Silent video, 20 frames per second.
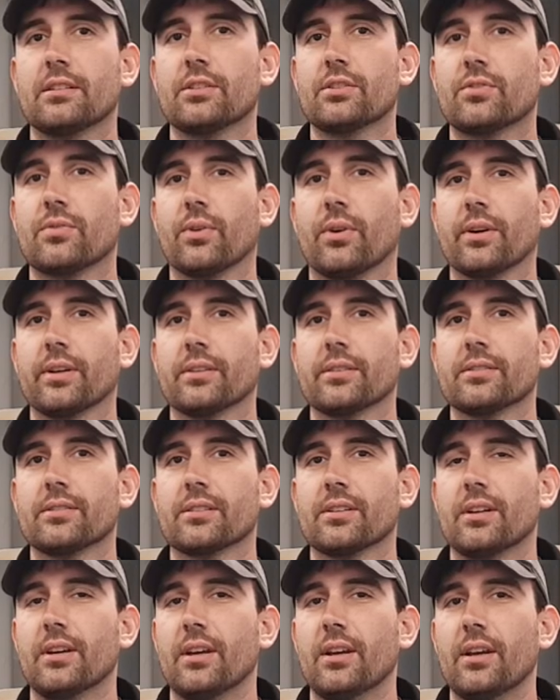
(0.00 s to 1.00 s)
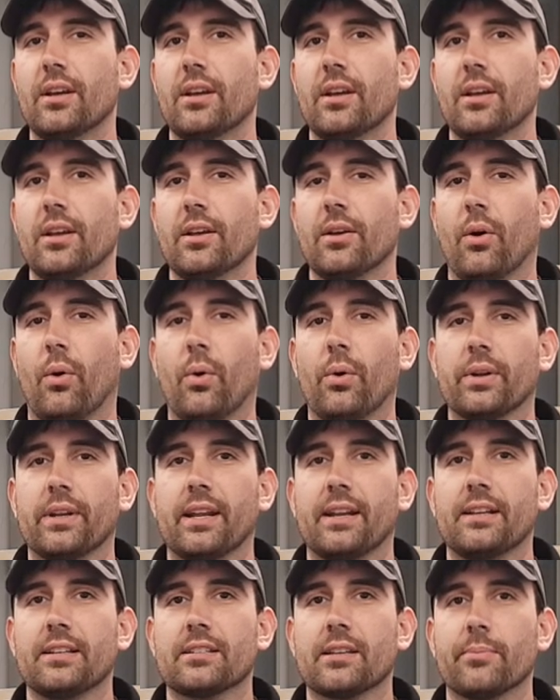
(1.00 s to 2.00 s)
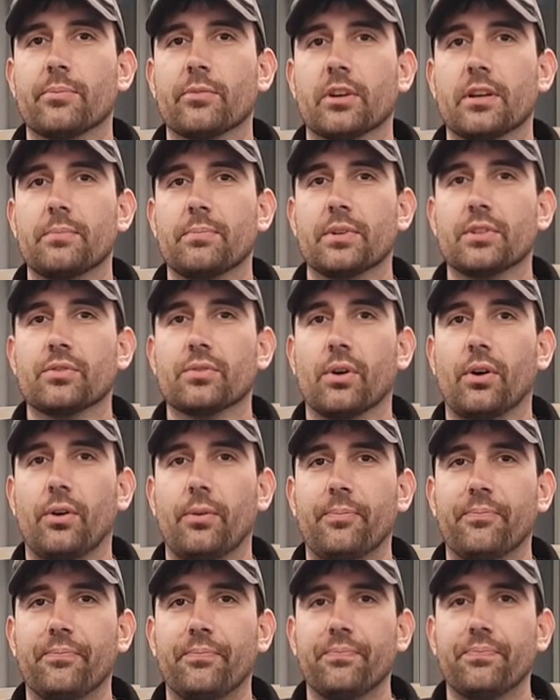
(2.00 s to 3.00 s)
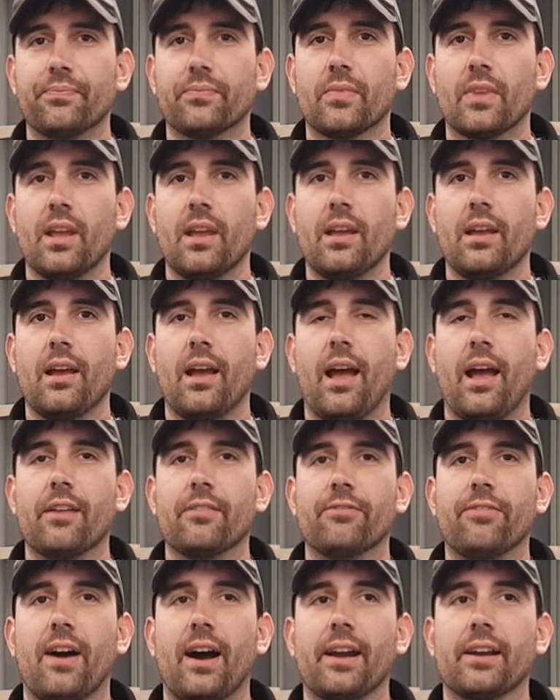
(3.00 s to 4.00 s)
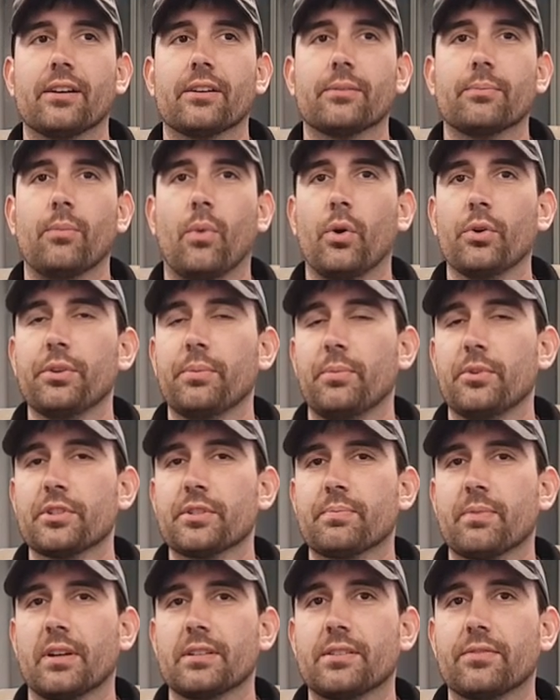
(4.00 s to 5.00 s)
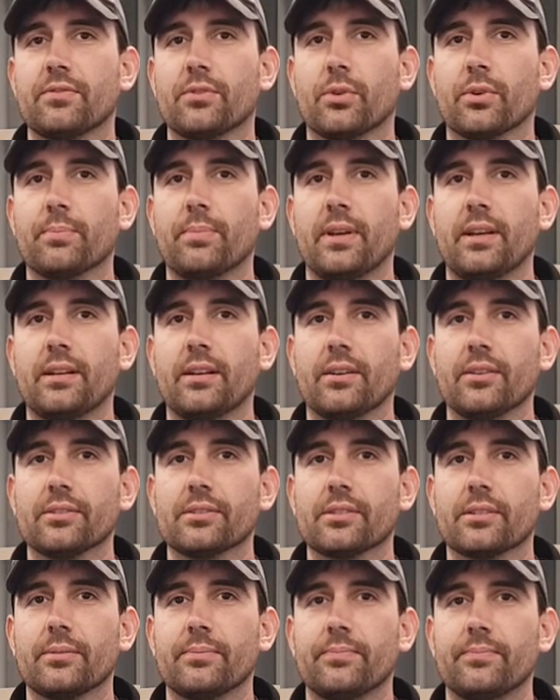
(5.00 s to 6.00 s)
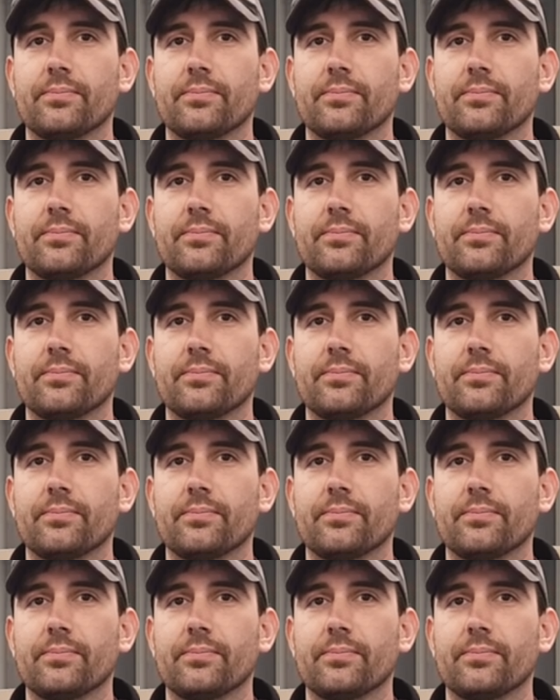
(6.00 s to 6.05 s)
destroyers anti-submarine patrol and fire multiple spreads of torpedoes.